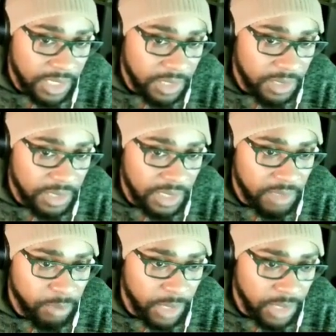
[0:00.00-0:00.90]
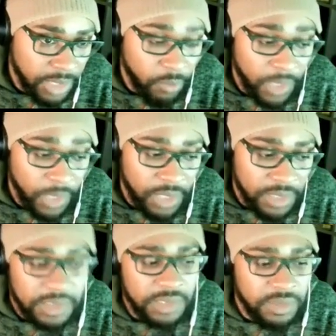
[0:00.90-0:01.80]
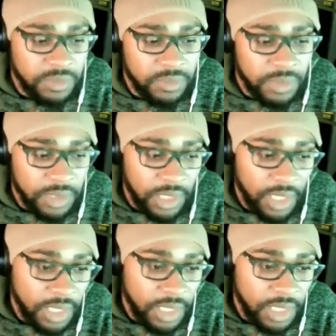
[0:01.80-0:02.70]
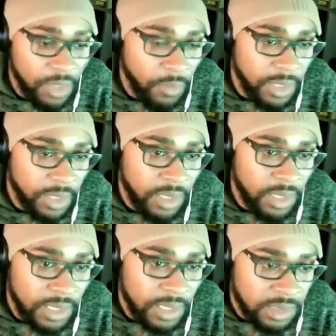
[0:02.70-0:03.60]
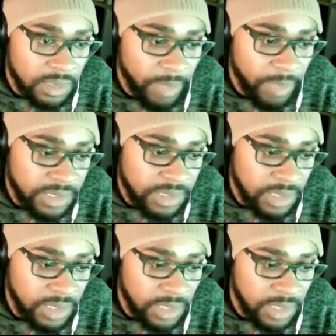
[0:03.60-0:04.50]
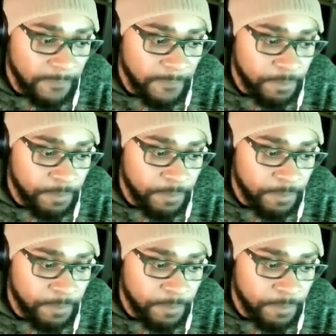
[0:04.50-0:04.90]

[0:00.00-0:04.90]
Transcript: healing, and bringing awareness to the unknowing. So basically,